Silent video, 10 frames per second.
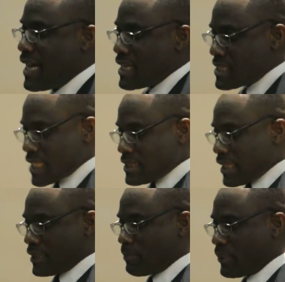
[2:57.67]
Sitting
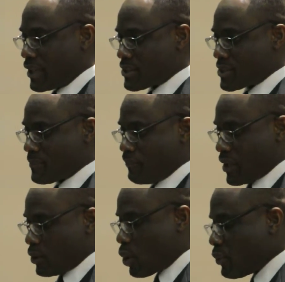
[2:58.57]
on the bus,
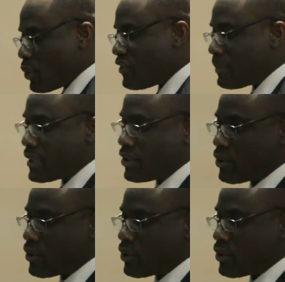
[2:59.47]
going over my